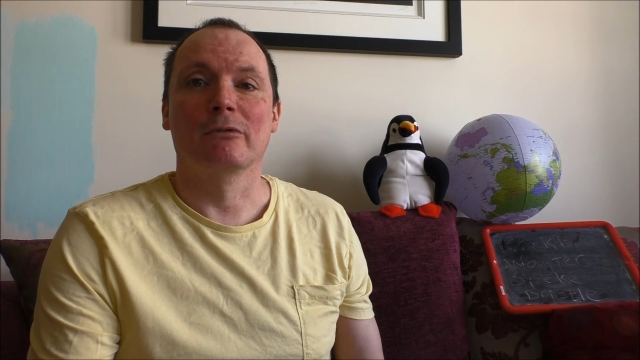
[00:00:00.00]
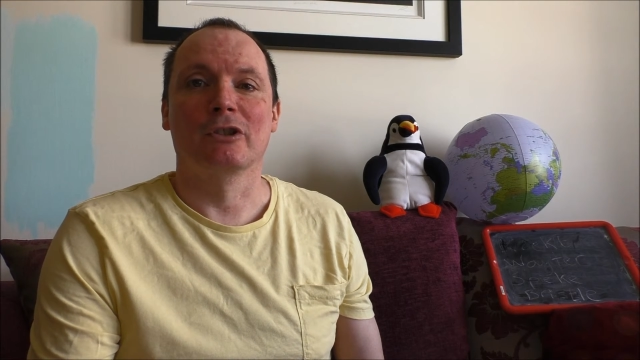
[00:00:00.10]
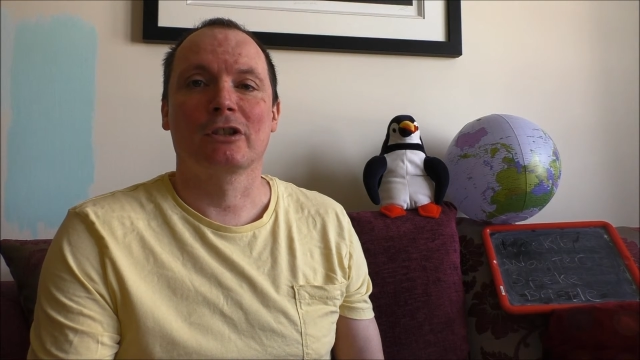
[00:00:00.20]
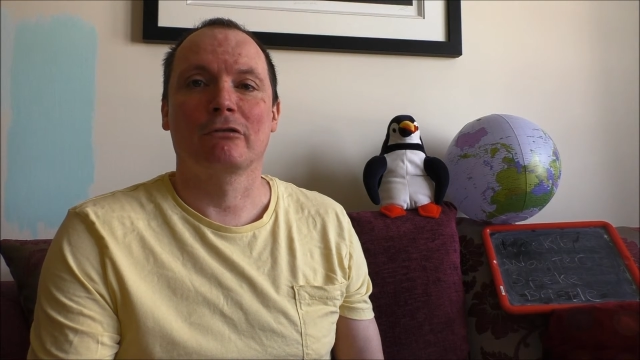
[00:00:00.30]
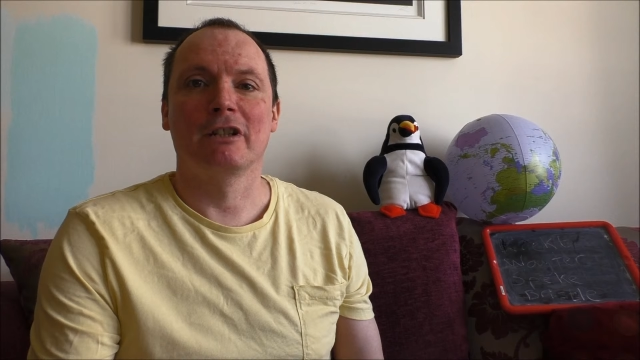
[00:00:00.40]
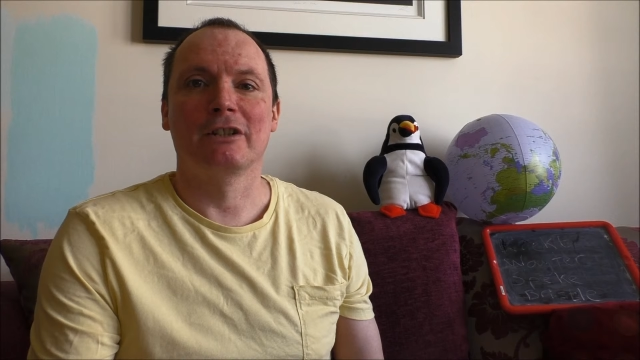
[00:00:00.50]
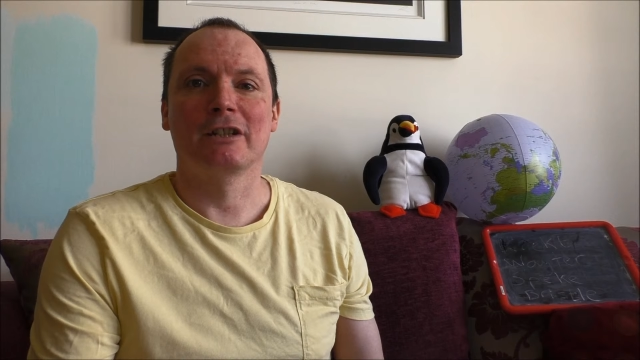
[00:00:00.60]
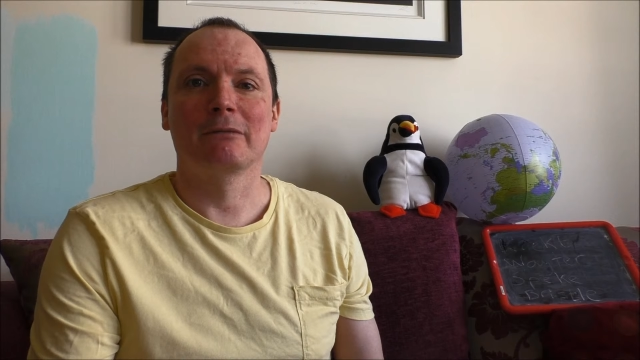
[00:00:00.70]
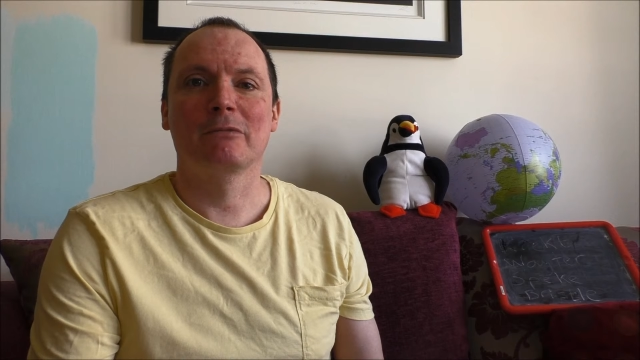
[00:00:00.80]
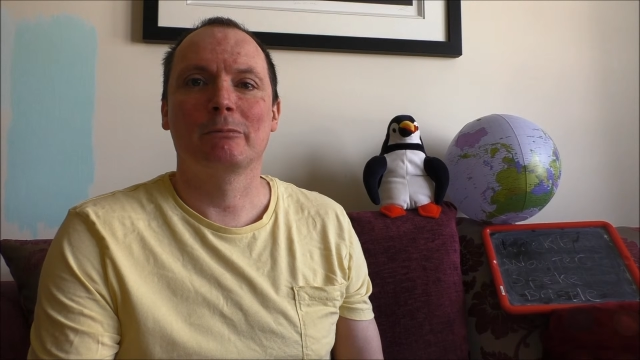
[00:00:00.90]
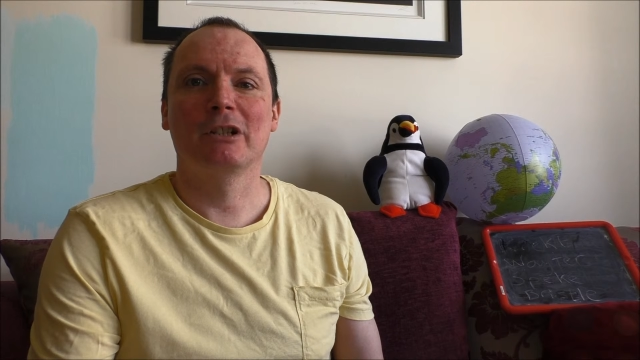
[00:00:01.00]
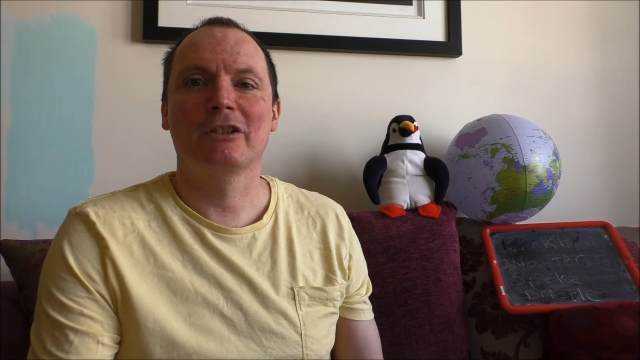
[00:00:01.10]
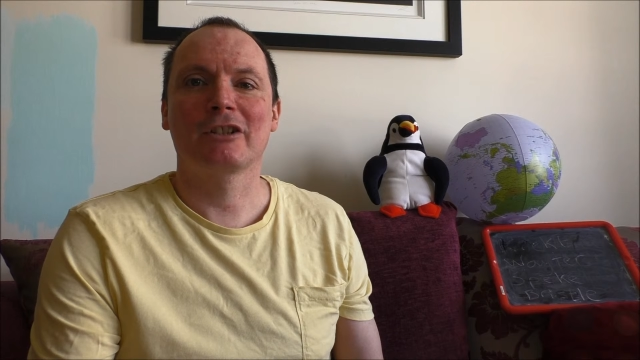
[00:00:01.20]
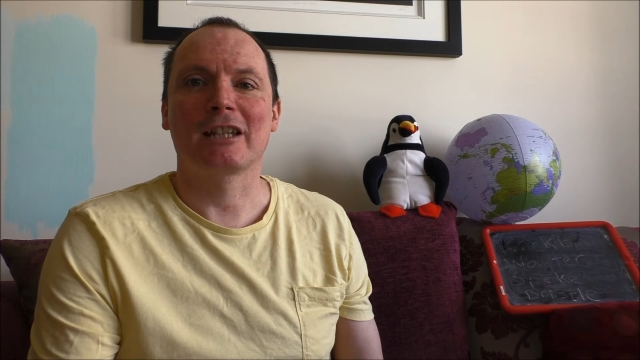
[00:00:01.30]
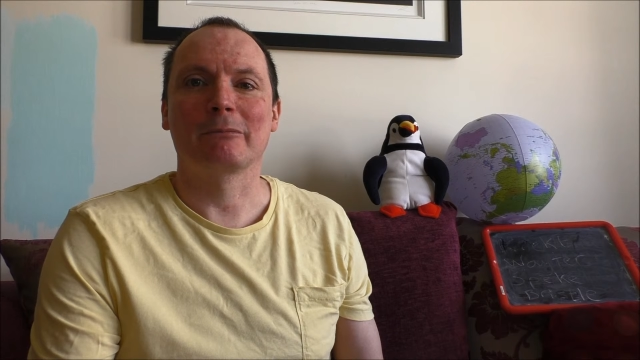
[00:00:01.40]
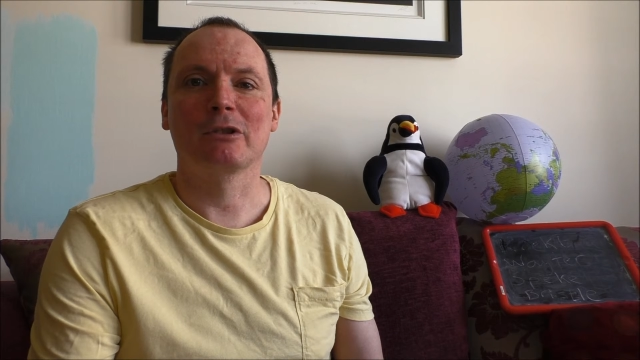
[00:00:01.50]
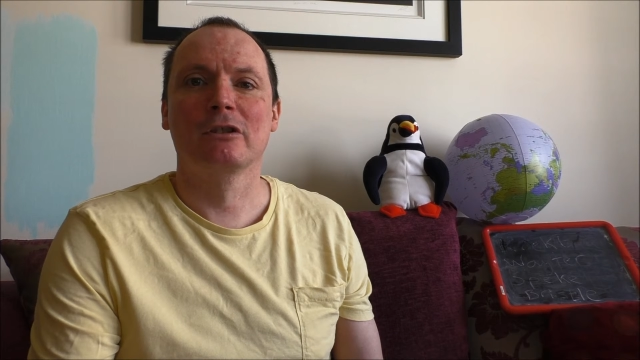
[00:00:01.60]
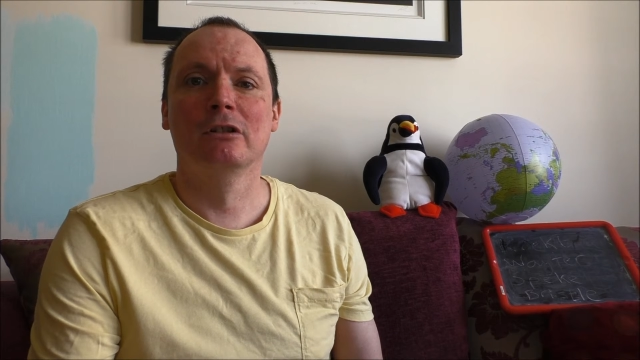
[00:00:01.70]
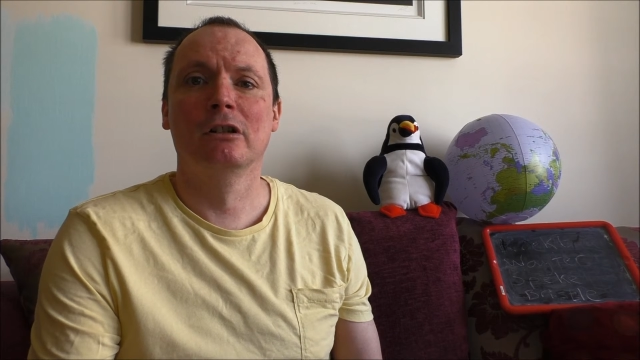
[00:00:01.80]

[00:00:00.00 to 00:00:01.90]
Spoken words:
with the Korean team would be an understatement.